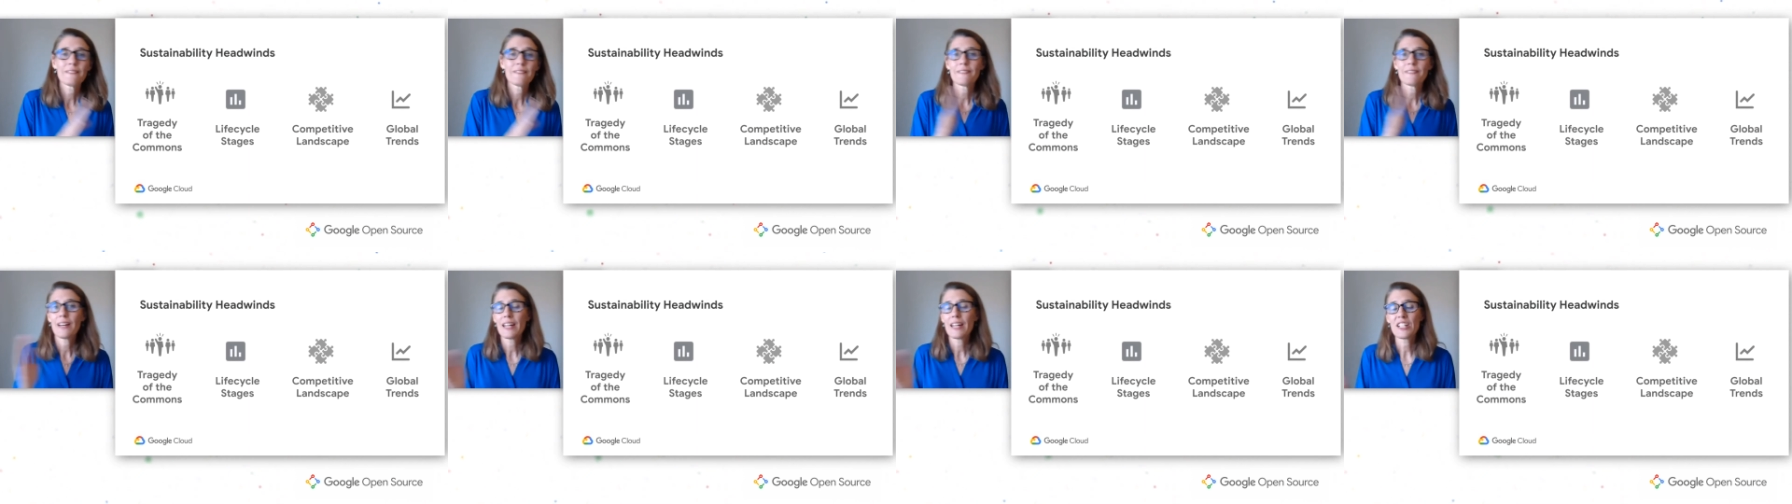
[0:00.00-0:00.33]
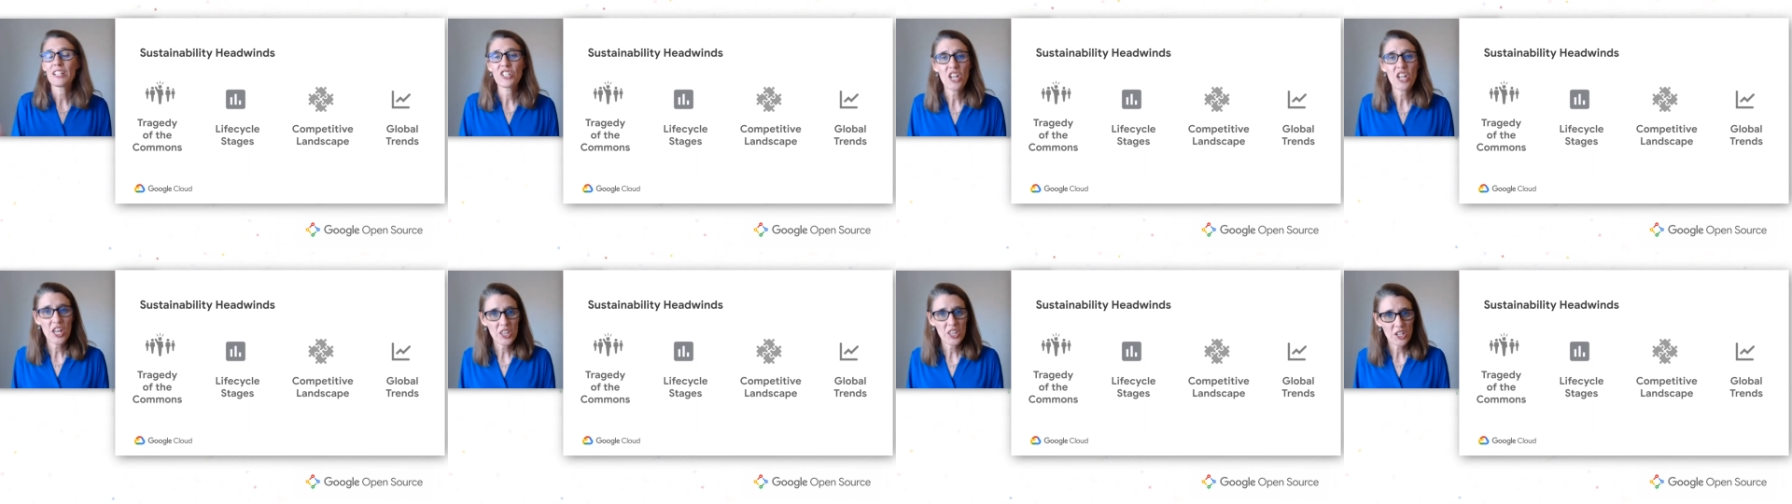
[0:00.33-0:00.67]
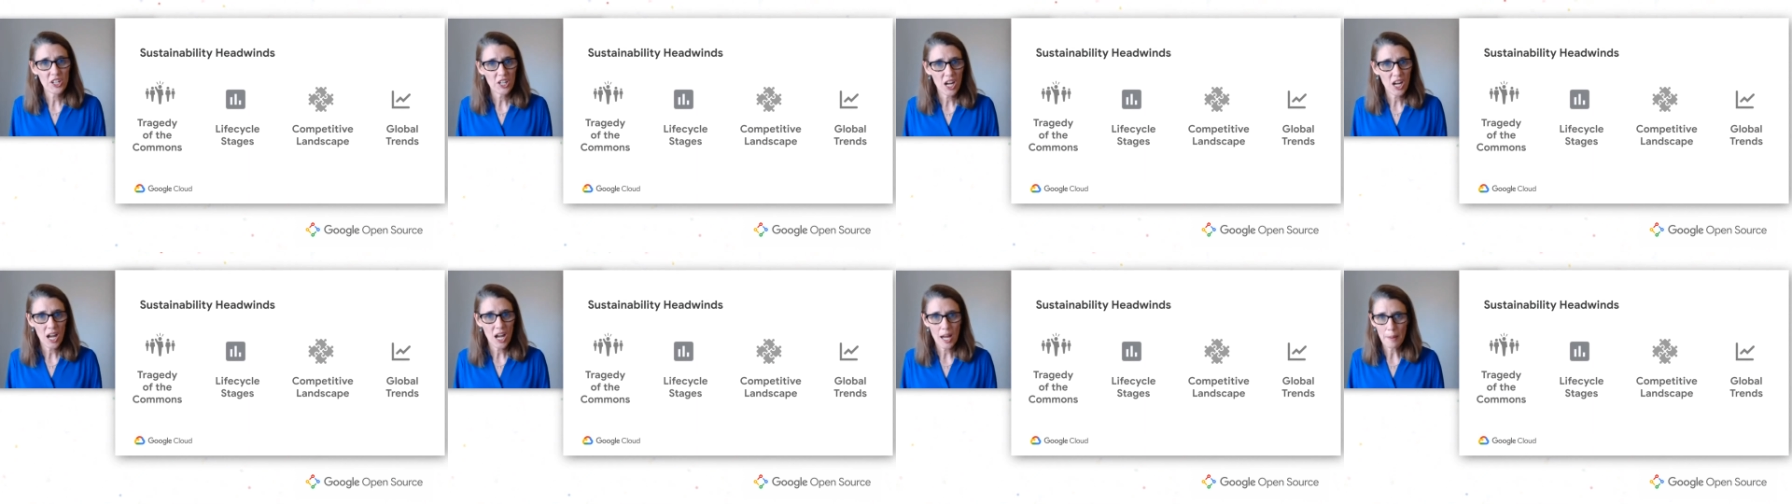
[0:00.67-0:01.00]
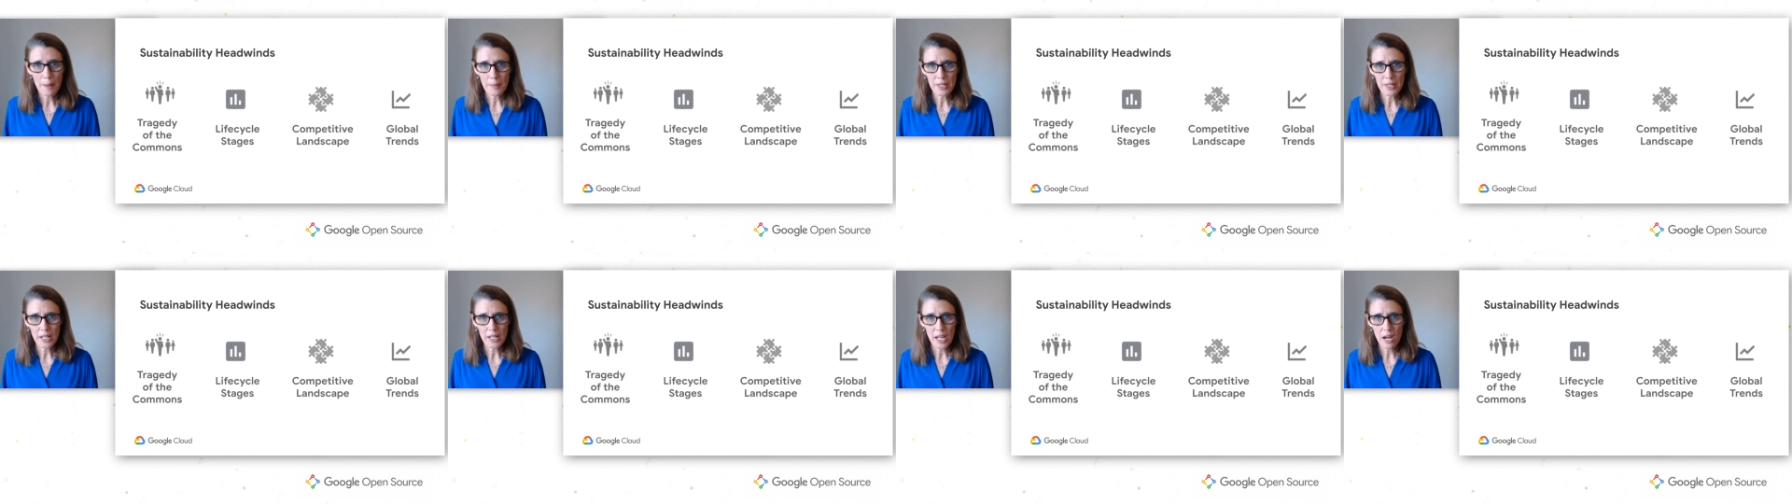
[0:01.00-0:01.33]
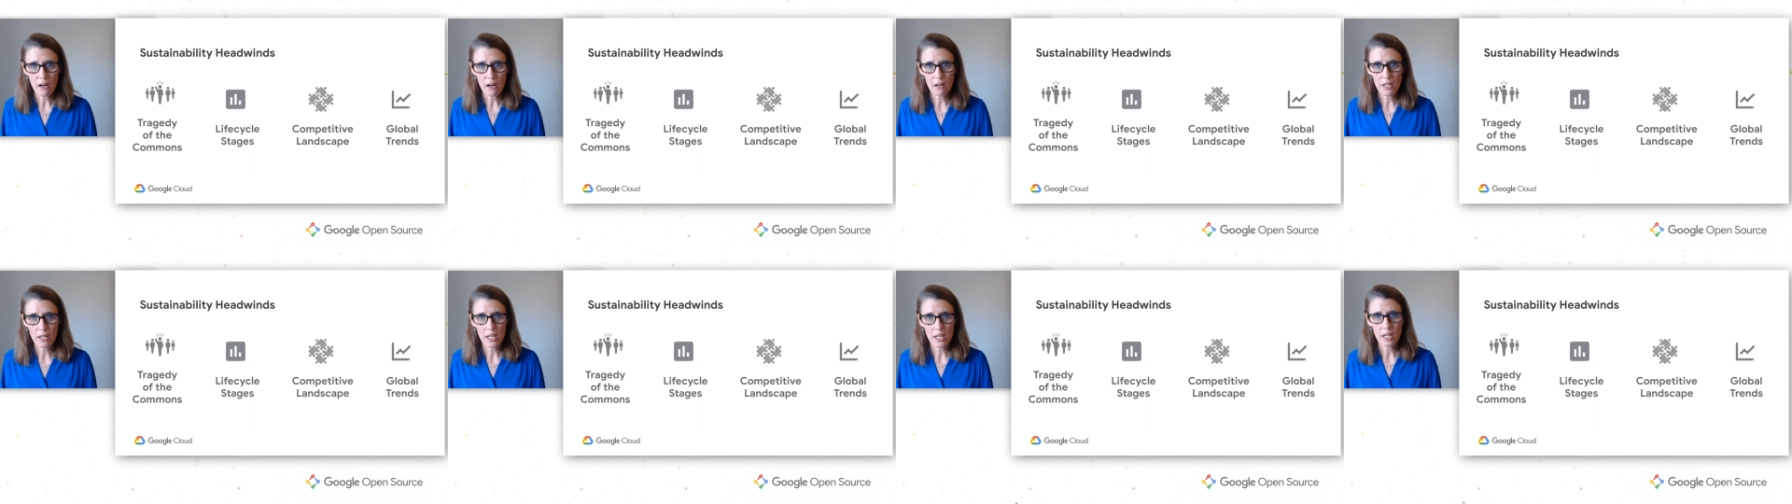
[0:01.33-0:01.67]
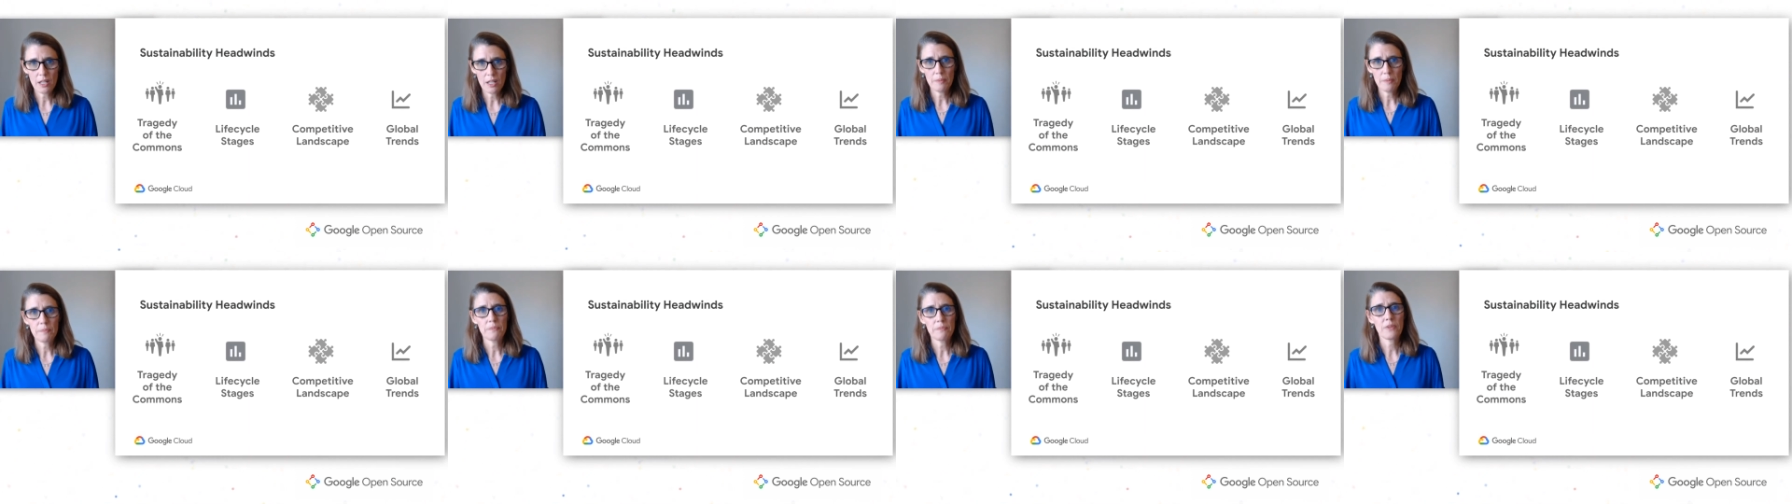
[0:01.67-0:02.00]
Another common
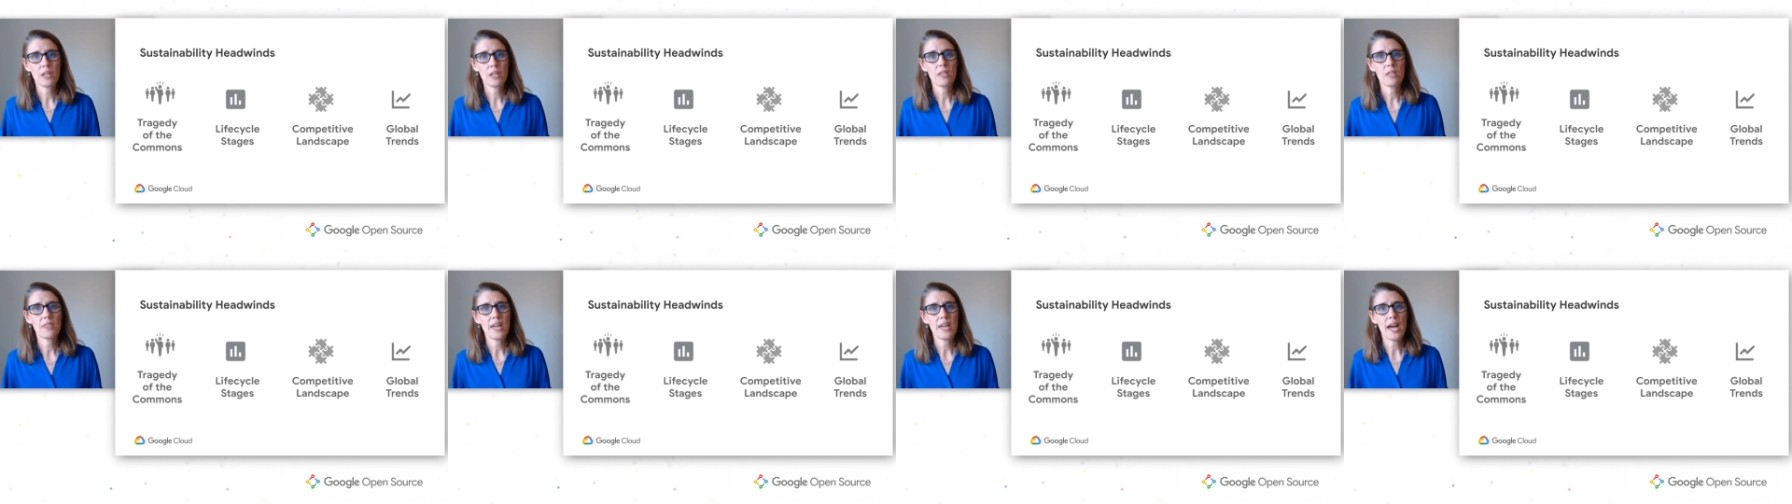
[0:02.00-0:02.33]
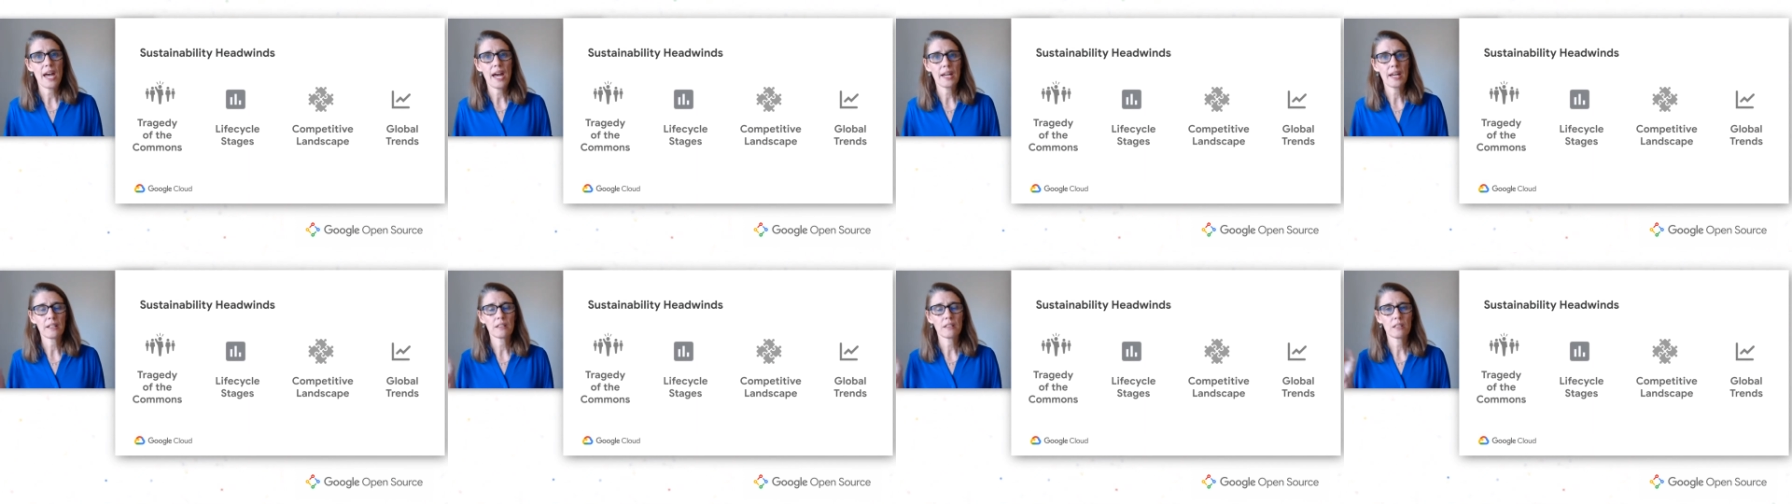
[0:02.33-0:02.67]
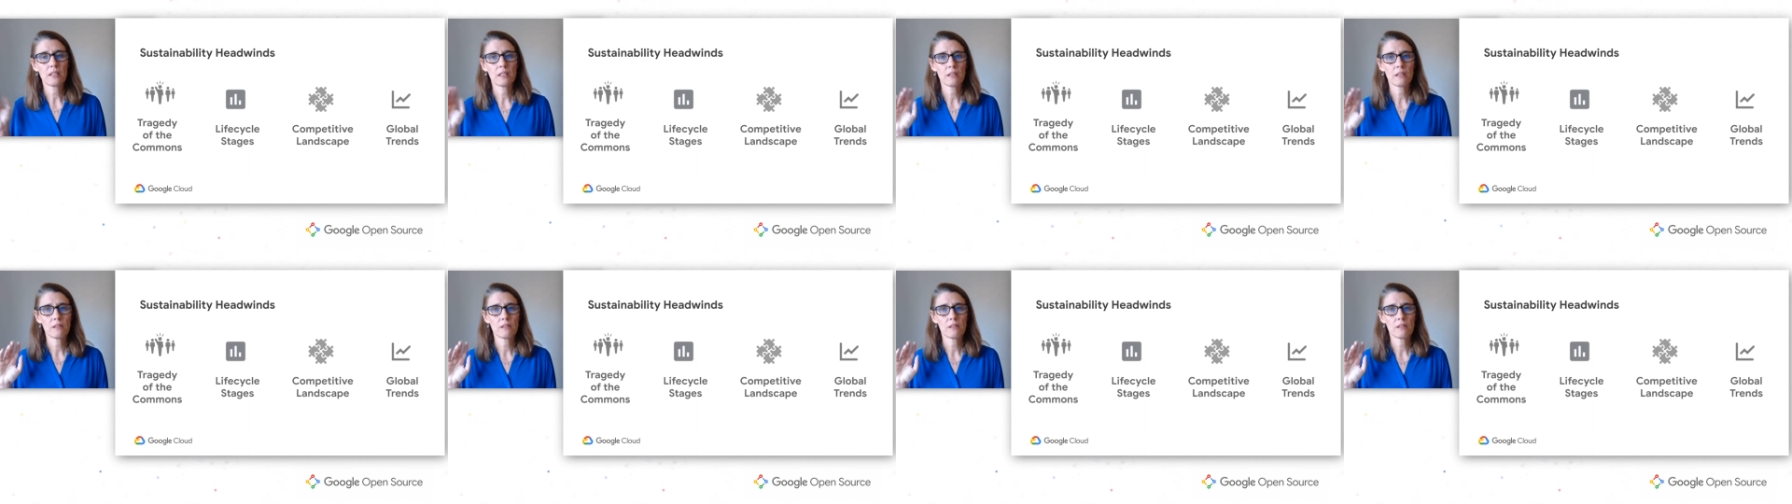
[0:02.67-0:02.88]
area that